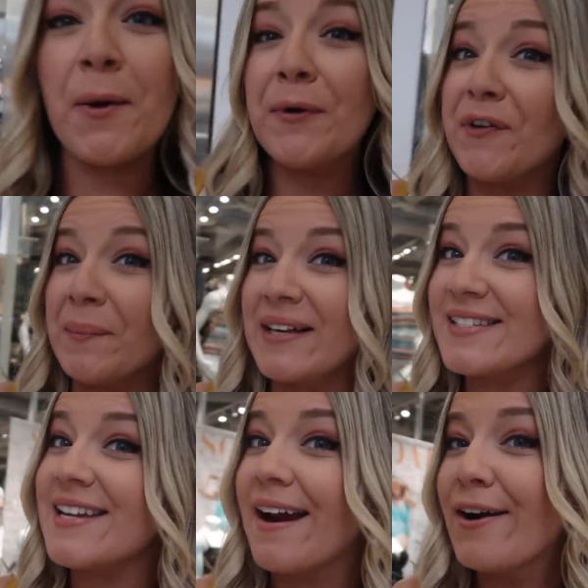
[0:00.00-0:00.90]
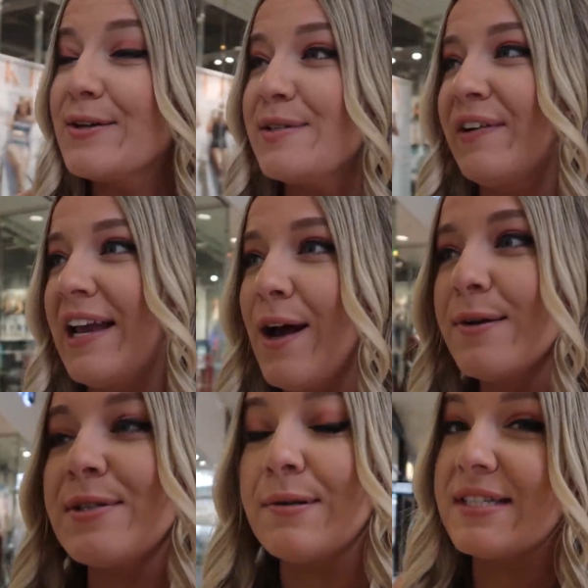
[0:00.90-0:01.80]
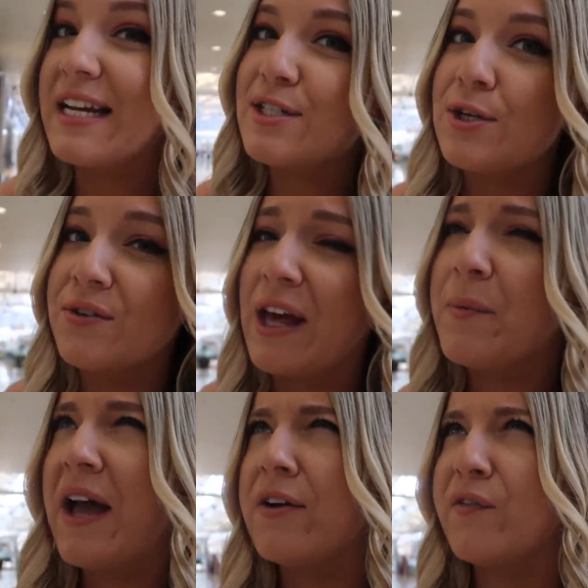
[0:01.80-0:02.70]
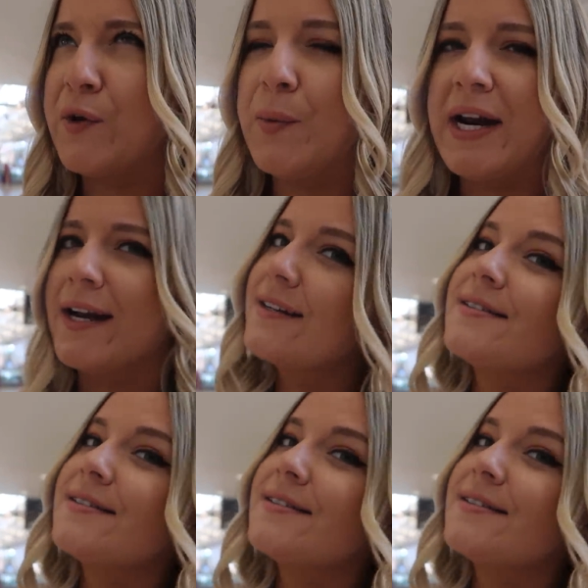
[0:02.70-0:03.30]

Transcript: where we're filming Sierra's video, so stay tuned, that'll be out in a few weeks.